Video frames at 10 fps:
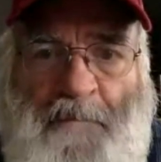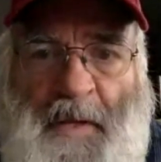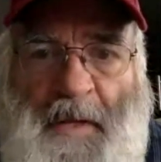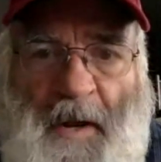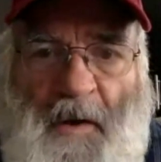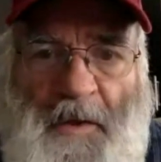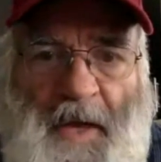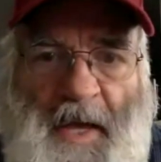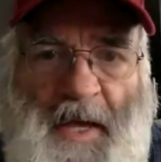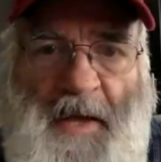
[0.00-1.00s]

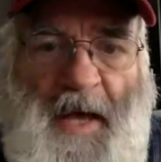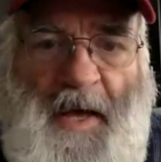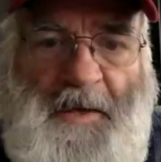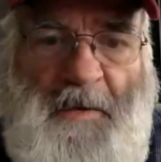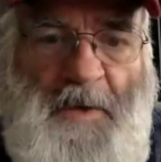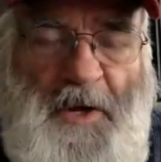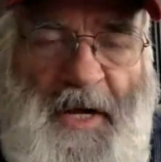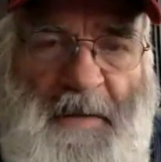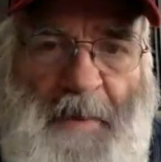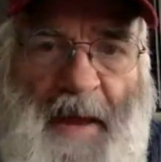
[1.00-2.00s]
the
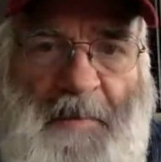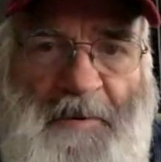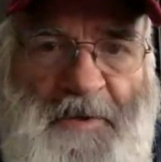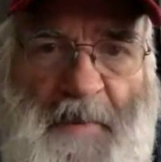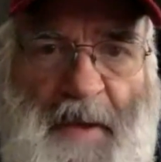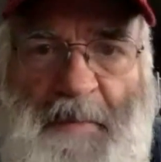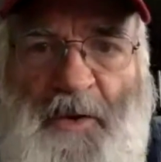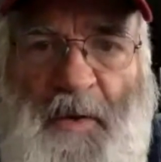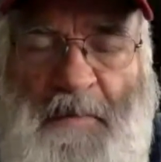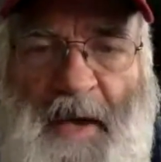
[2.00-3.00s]
community papers are maybe
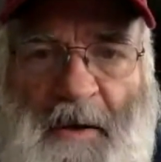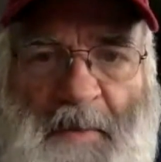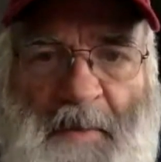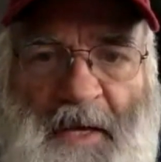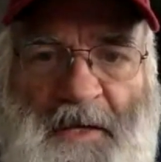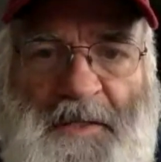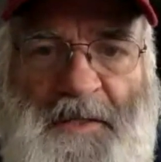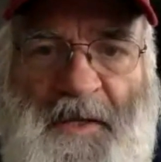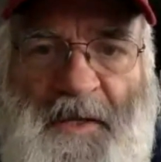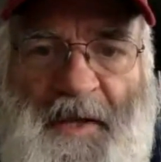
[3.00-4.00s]
doing better because
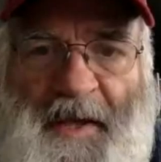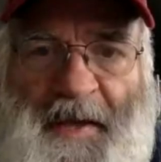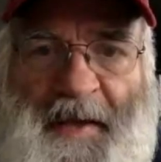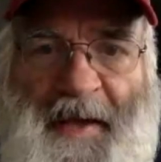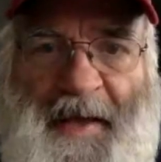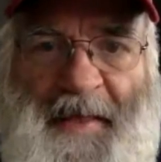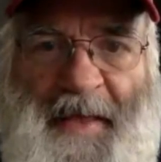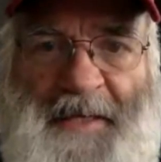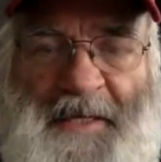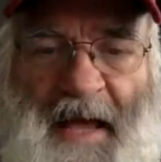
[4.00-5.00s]
they
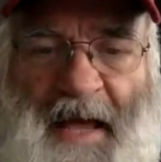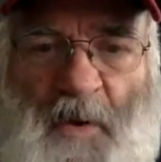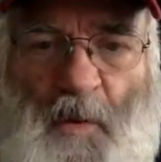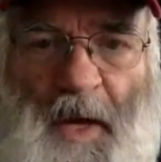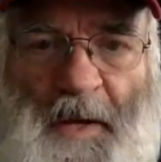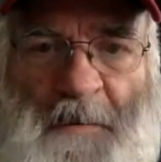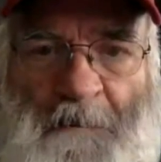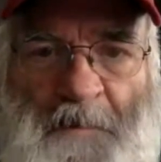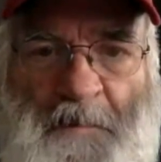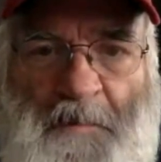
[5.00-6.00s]
just have the one
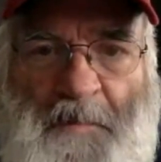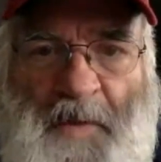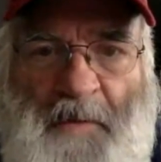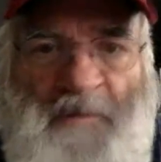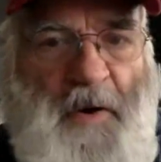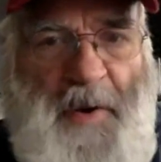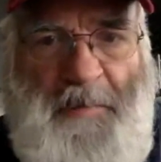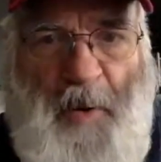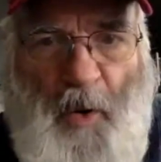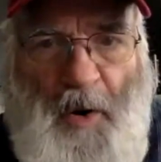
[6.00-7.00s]
very
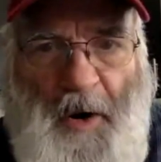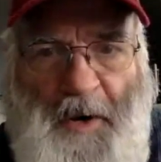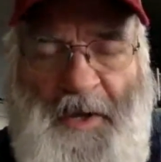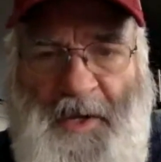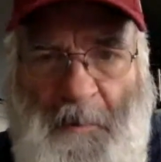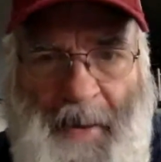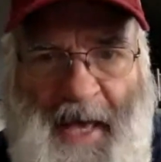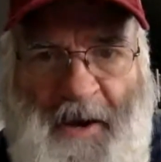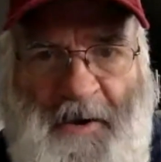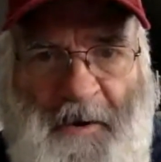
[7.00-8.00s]
poor
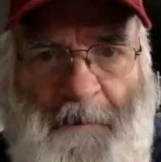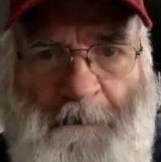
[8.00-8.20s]
competitor.